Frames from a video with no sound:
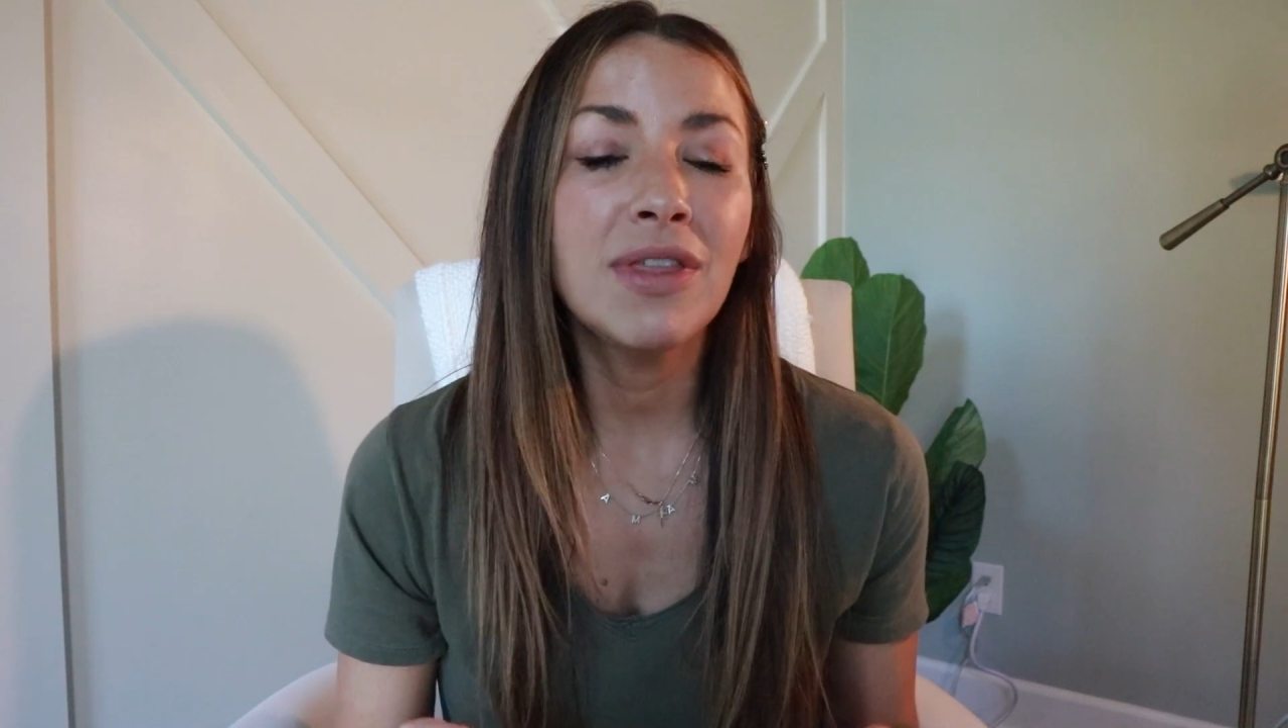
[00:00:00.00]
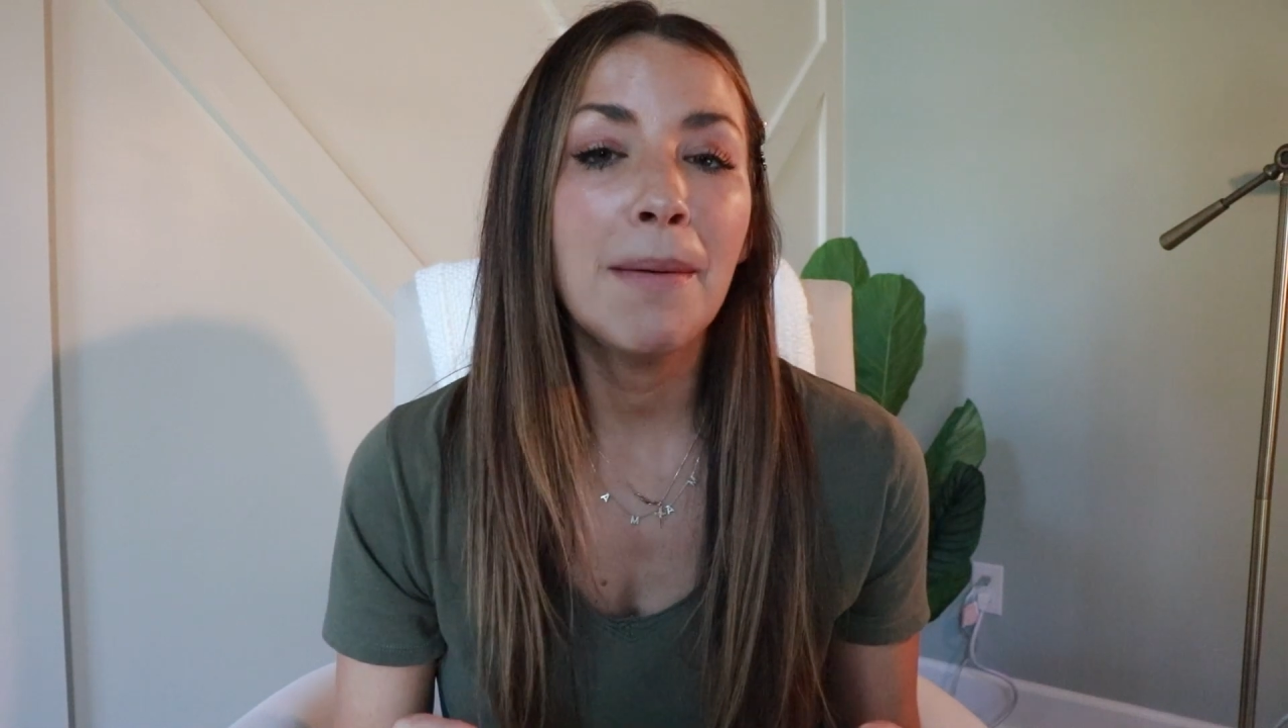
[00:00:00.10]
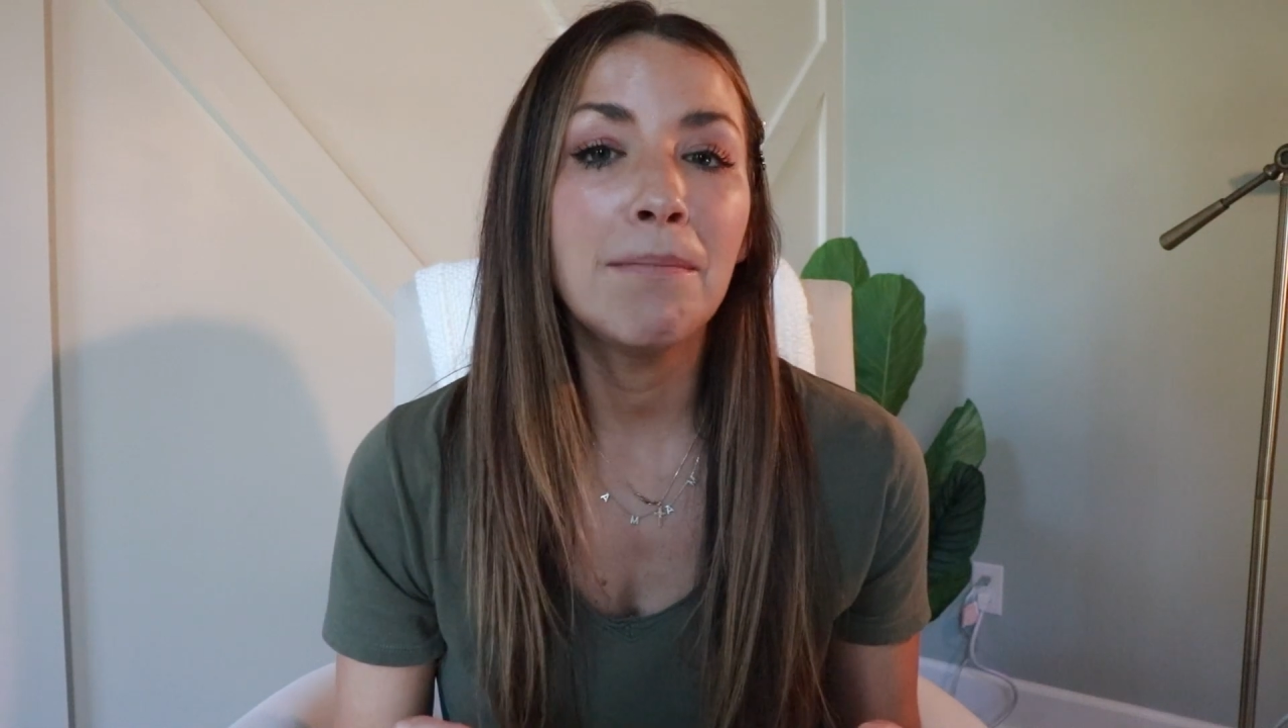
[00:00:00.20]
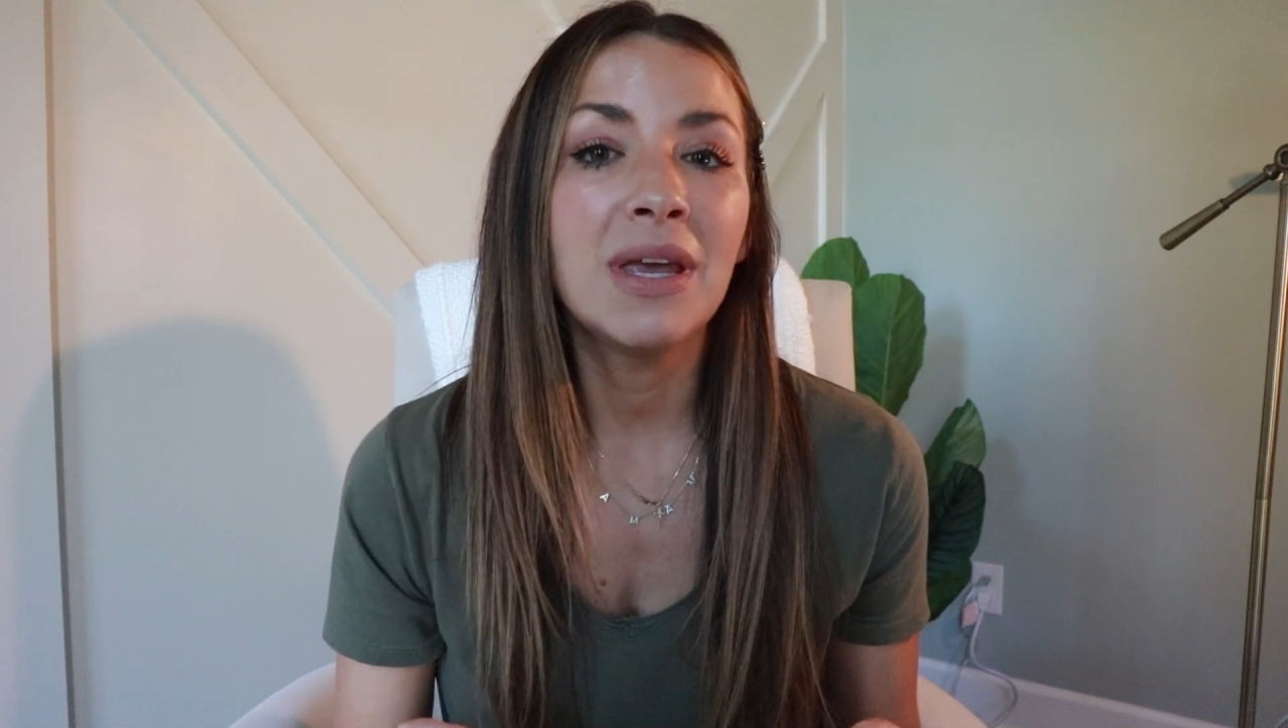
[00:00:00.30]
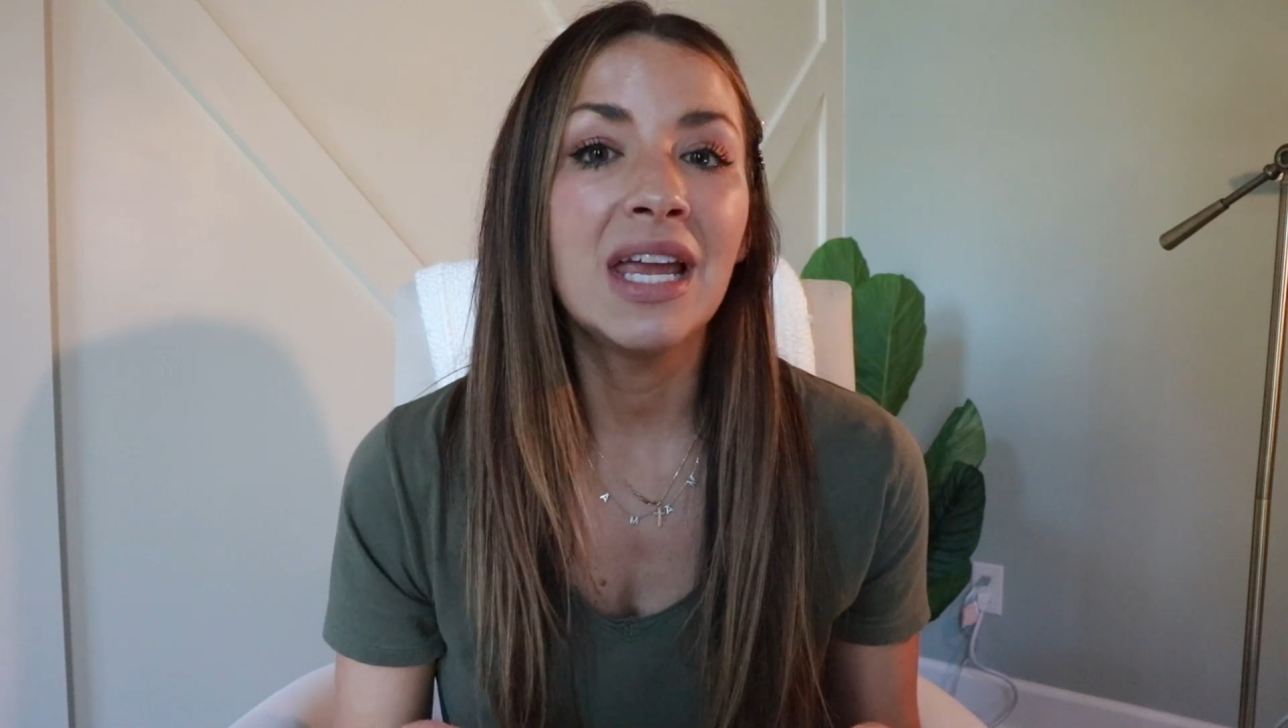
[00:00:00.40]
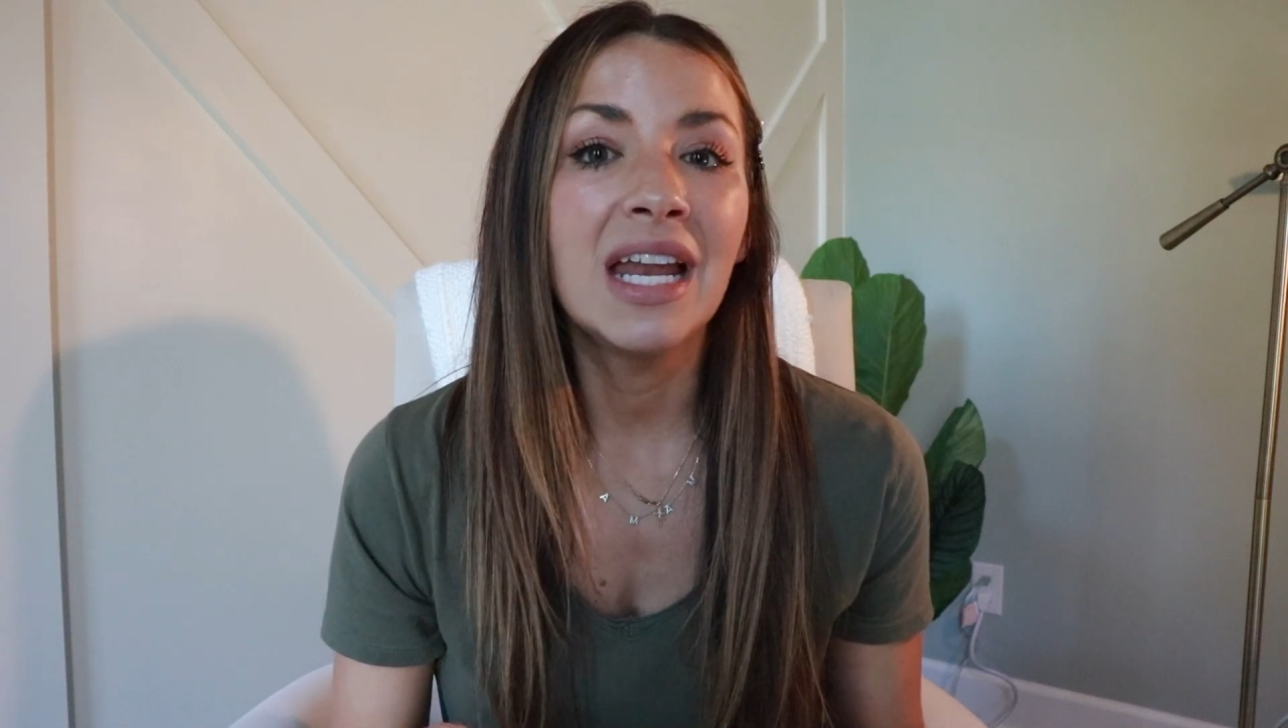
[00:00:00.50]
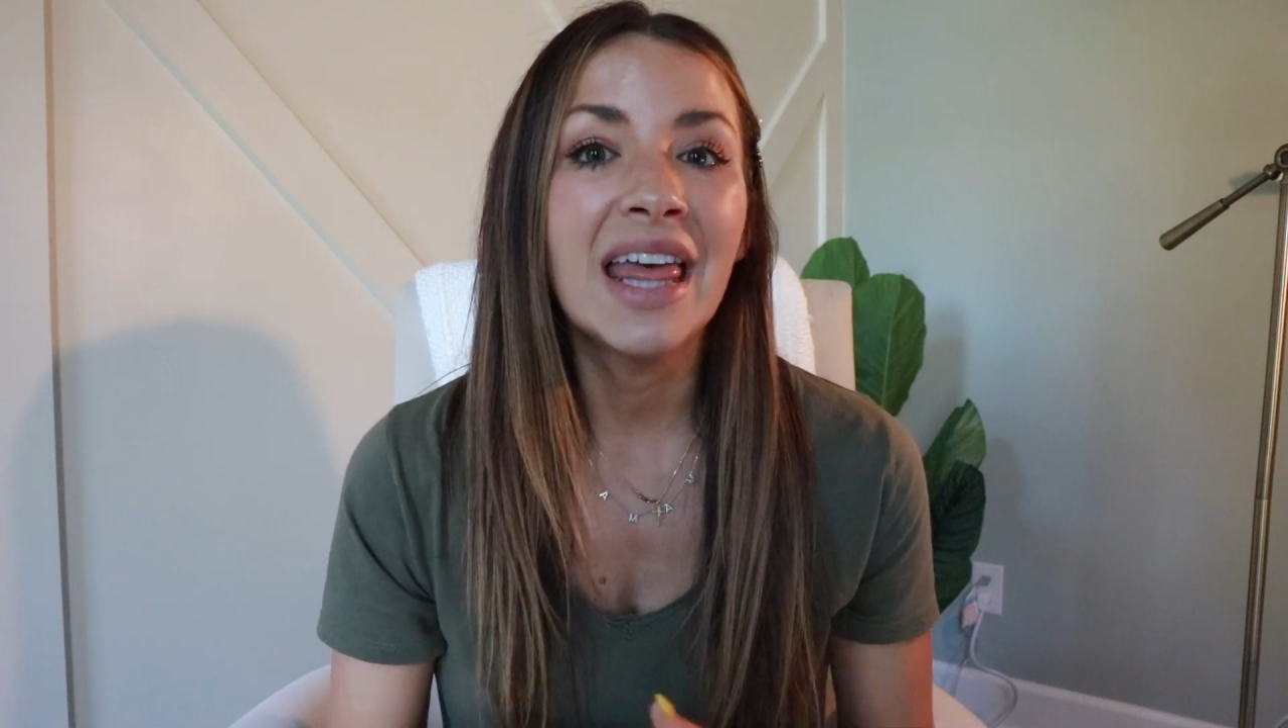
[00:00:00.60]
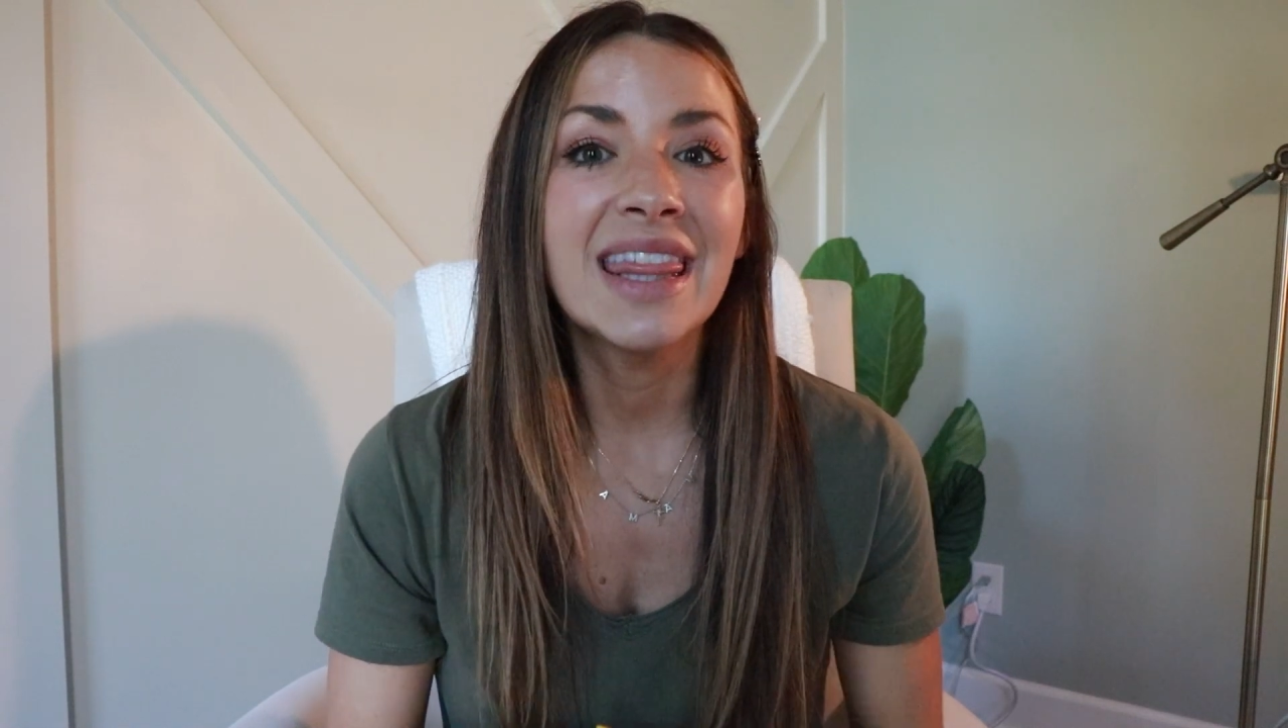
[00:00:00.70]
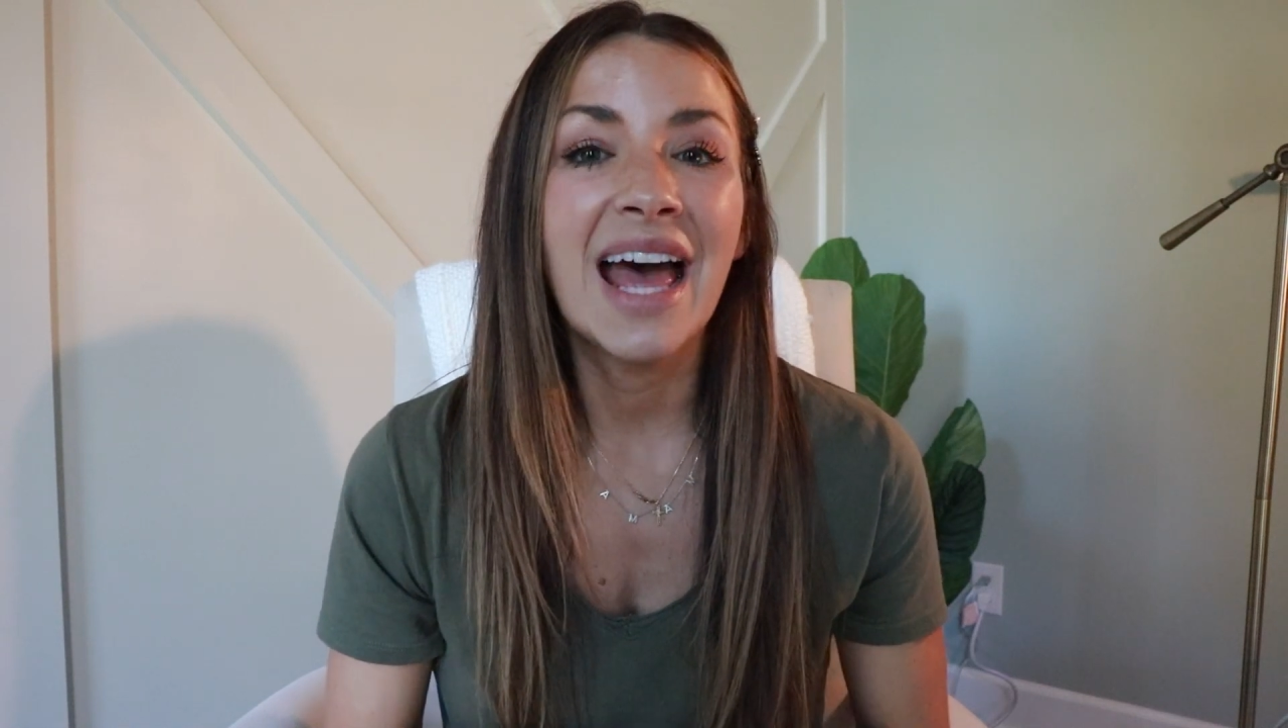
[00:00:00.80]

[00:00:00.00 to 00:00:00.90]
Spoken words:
them being